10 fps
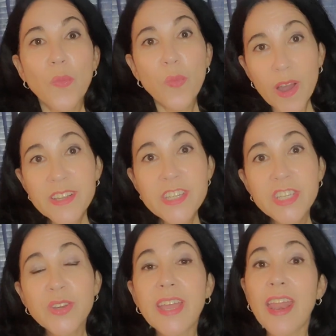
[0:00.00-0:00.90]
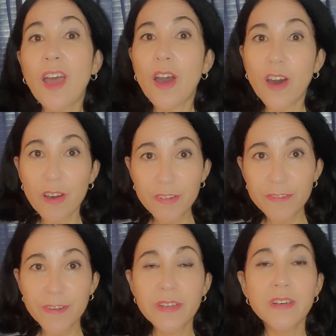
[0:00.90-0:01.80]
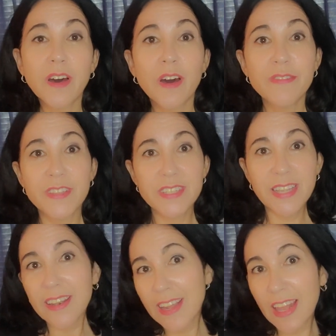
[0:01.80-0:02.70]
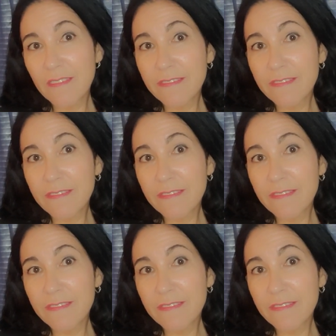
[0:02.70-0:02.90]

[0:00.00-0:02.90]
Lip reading: Once you get off of the Staten Island